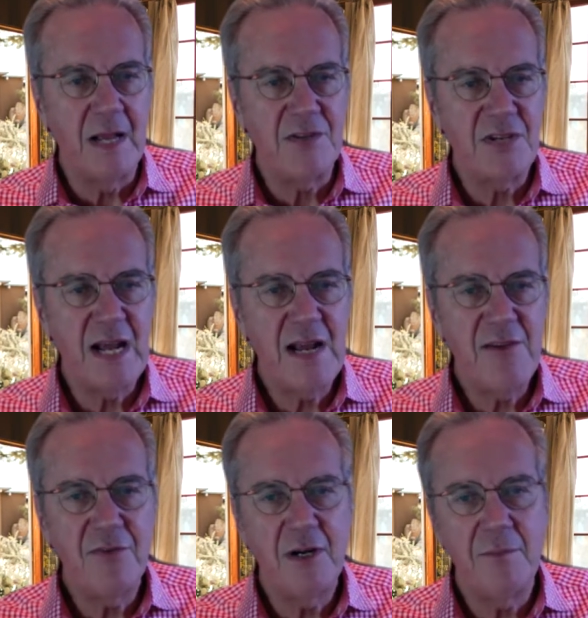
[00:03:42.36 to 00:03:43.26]
aside
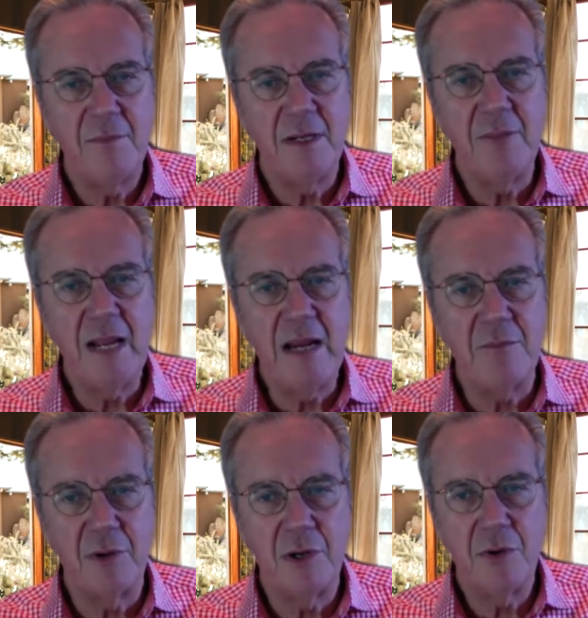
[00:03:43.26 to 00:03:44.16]
from being
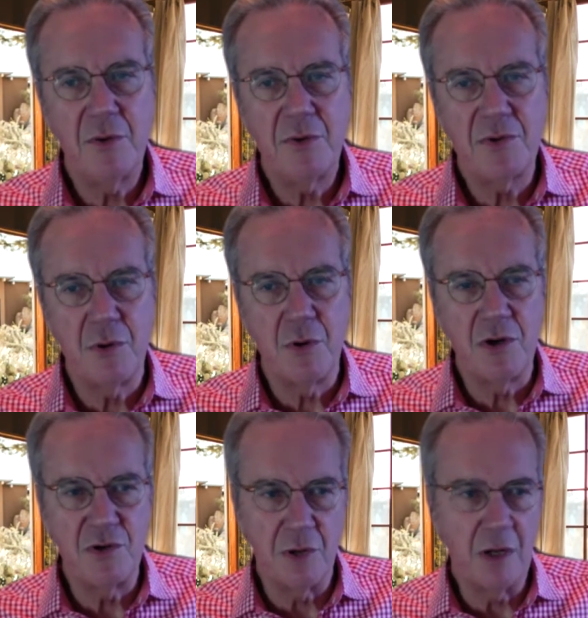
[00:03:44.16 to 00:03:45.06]
prone
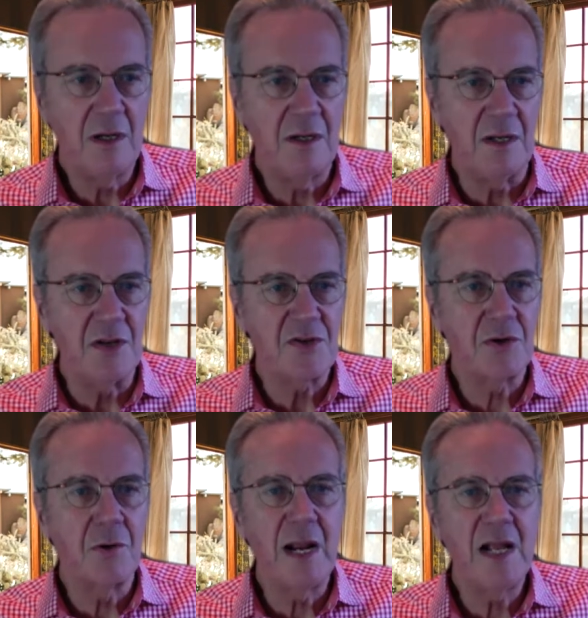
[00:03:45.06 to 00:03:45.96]
toward drunkenness,
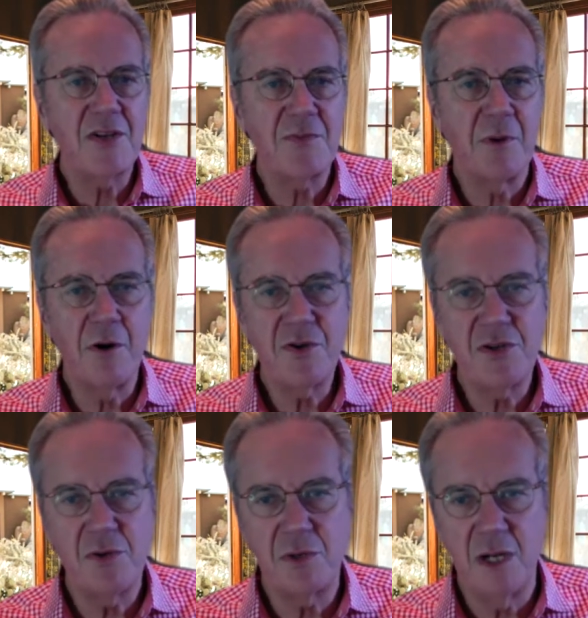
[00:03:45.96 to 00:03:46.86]
Grant's
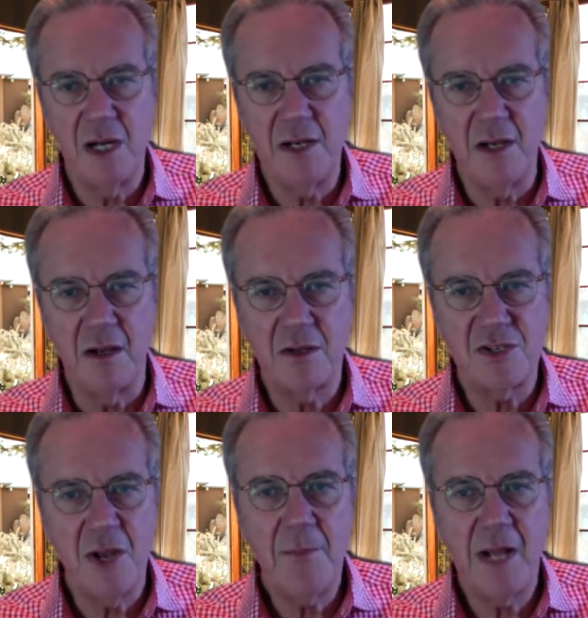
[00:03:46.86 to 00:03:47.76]
personal conduct
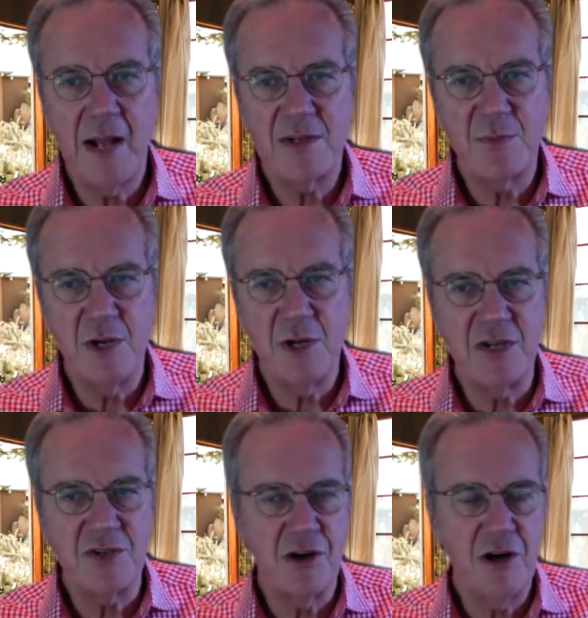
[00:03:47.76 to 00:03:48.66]
sometimes put
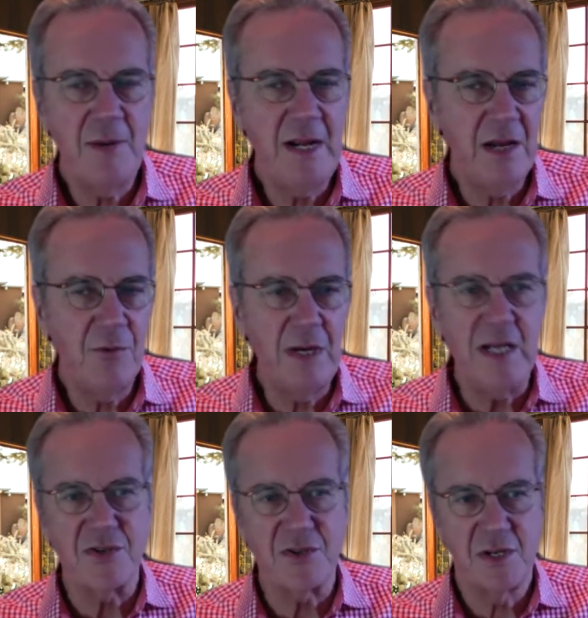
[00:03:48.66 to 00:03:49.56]
his army at
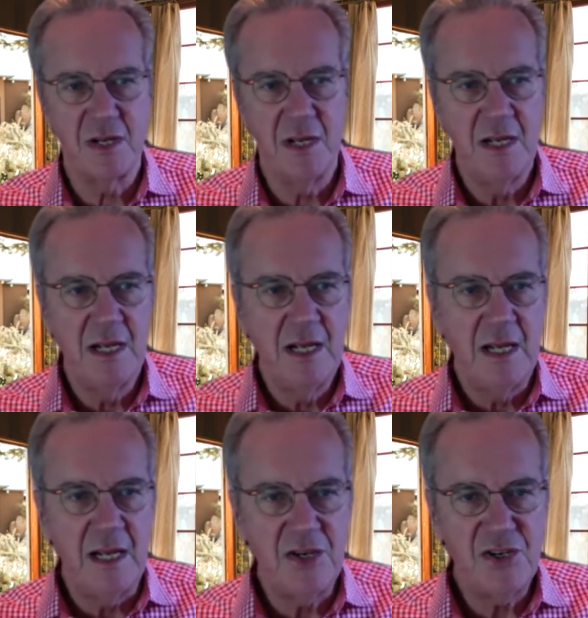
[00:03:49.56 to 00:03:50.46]
risk.
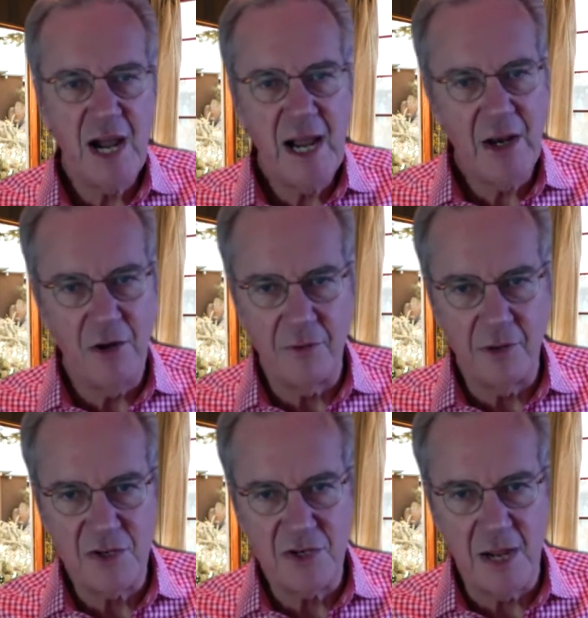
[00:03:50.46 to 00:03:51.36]
At Shiloh, for
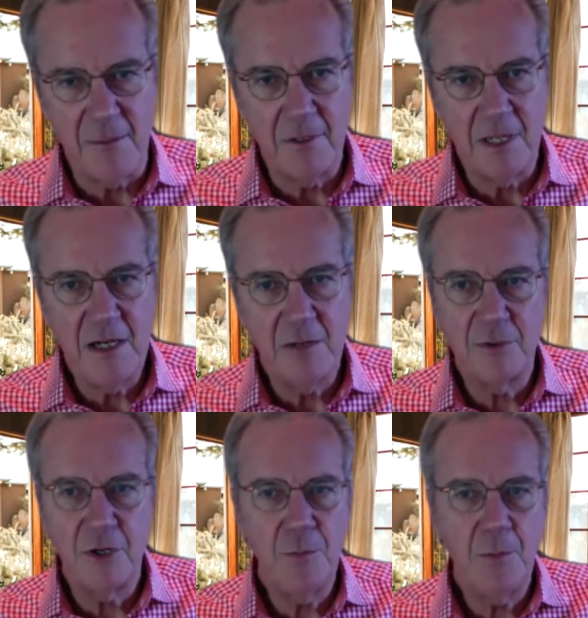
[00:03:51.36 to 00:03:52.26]
example, he
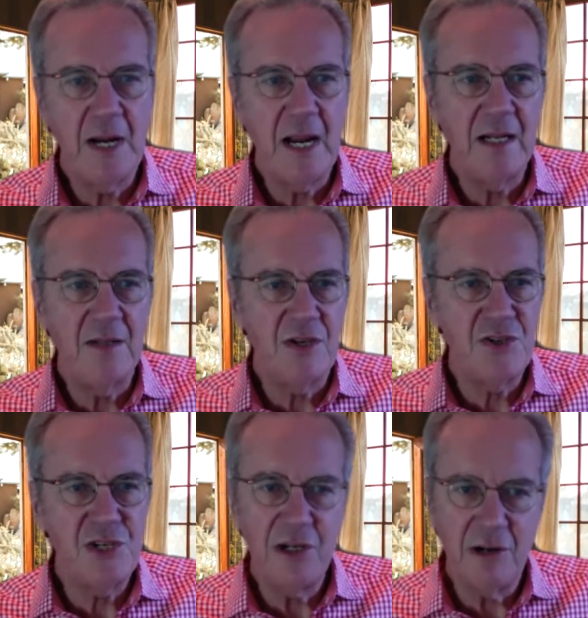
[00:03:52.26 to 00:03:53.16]
appropriated the
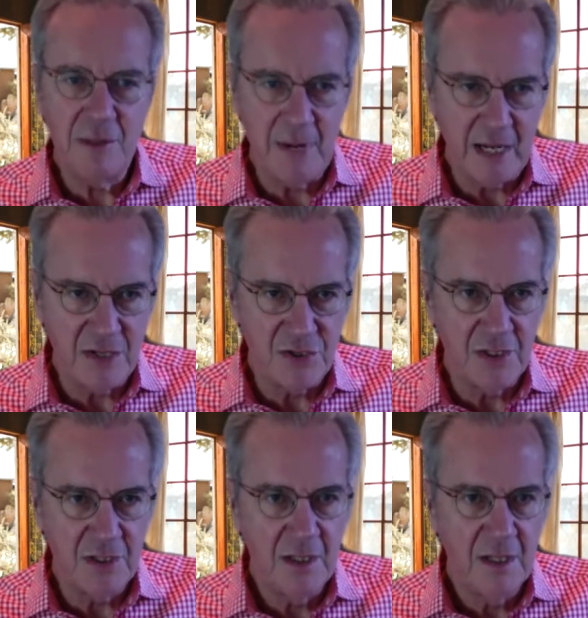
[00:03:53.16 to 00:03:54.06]
Cherry Mansion